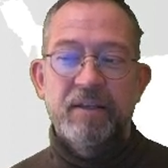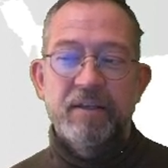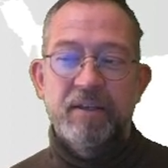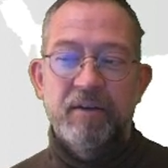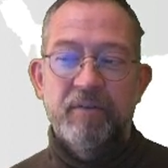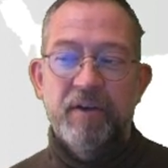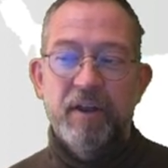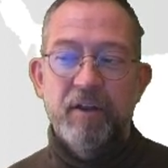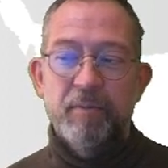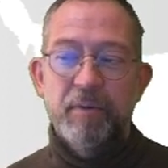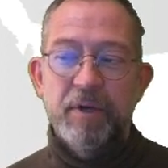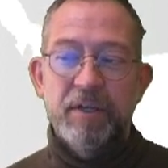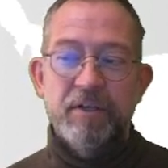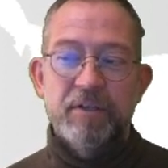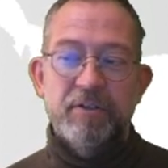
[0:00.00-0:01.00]

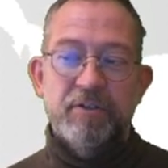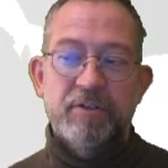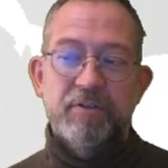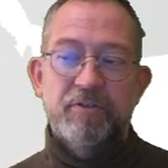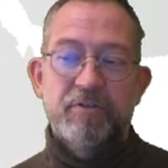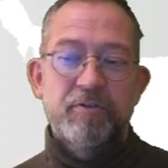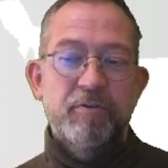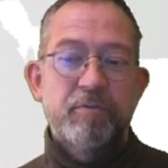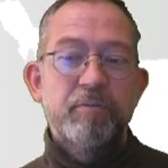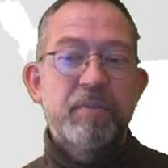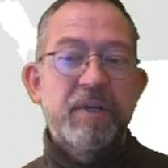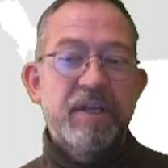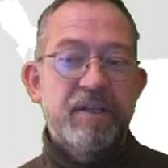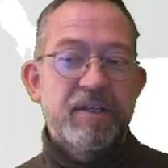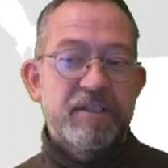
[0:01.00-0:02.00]
development to
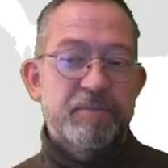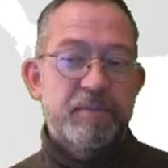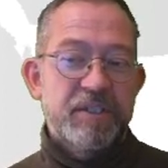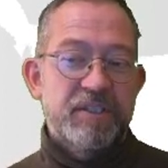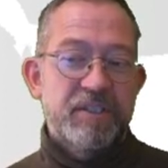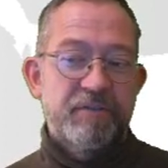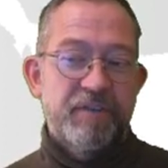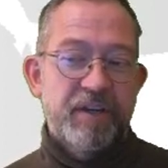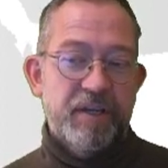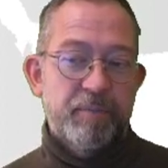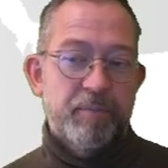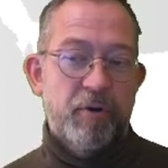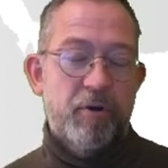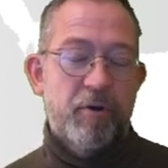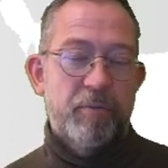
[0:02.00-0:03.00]
meet a specific
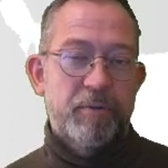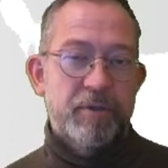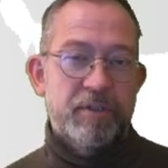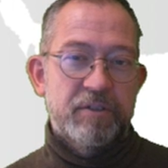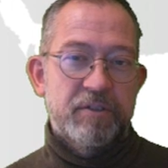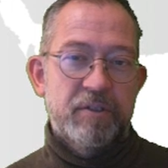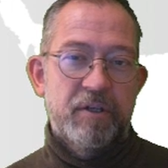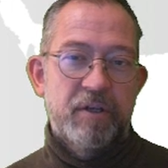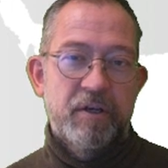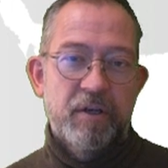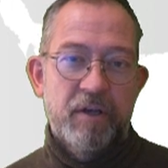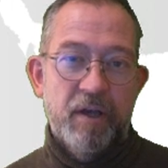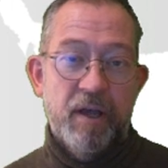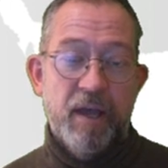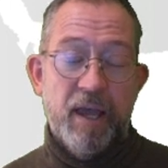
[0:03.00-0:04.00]
purpose.
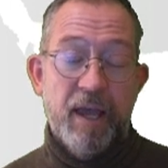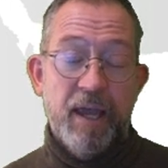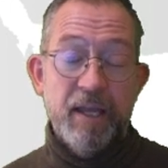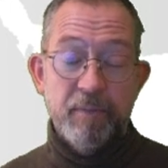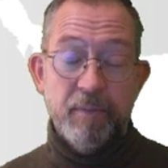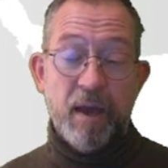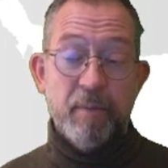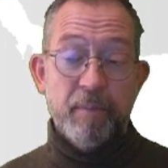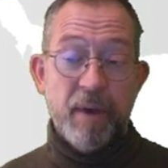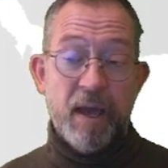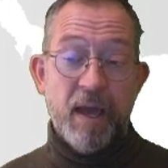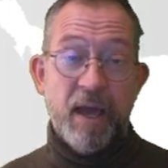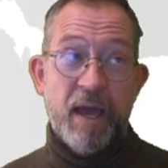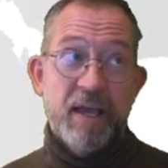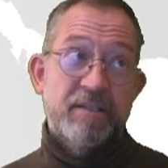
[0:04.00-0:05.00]
Any map
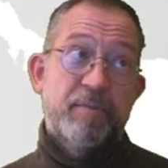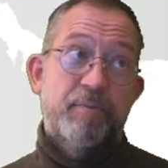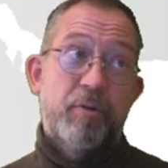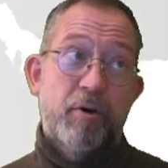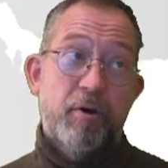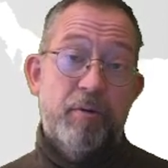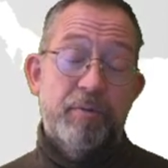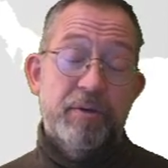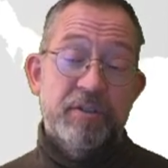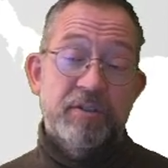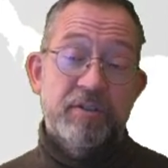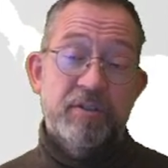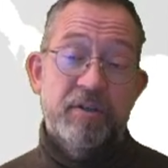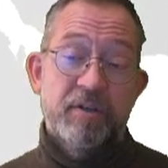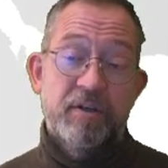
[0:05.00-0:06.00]
has a
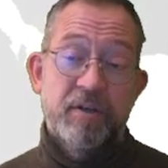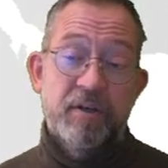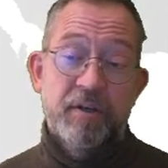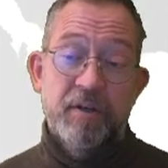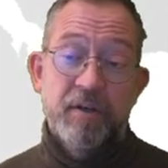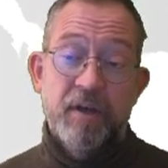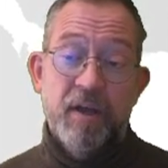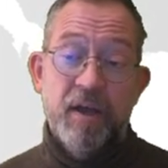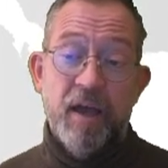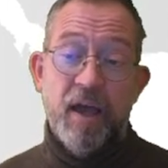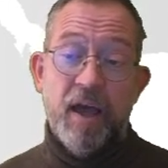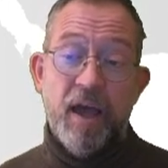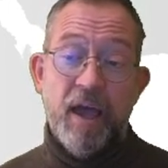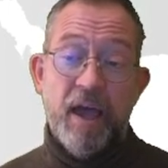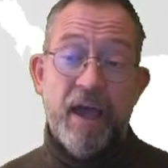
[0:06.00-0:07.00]
purpose
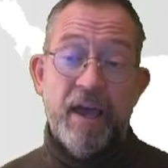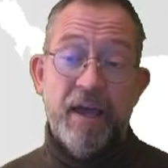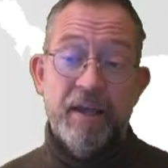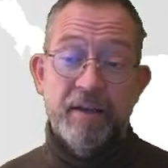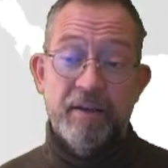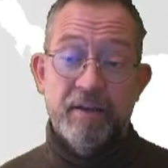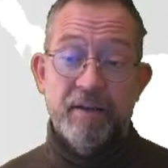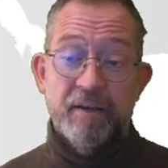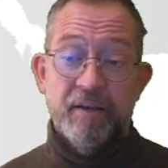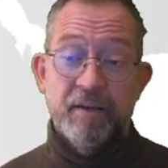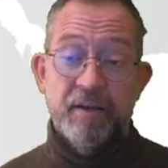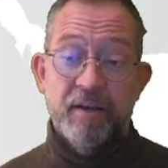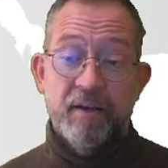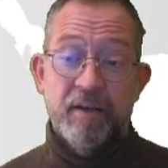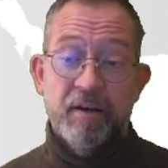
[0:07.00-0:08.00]
and
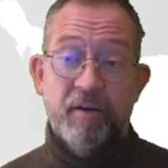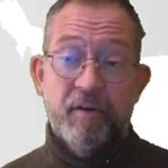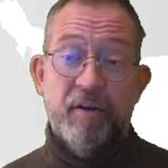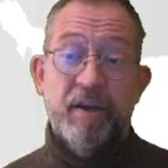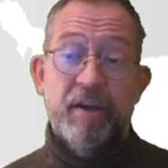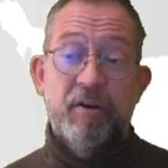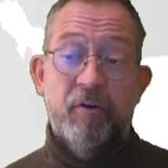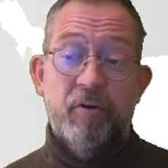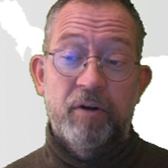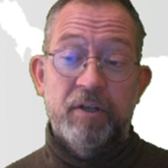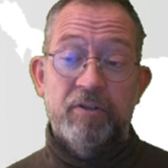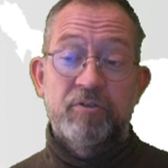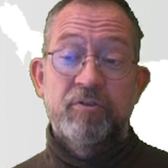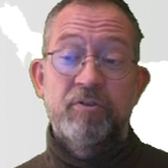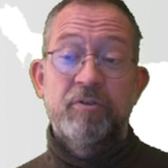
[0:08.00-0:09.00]
in
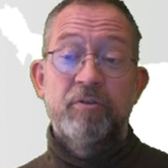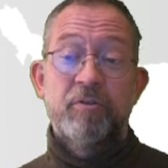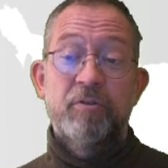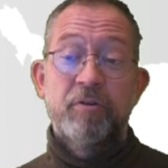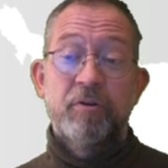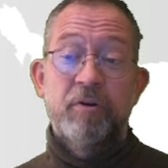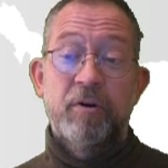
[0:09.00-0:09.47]
order to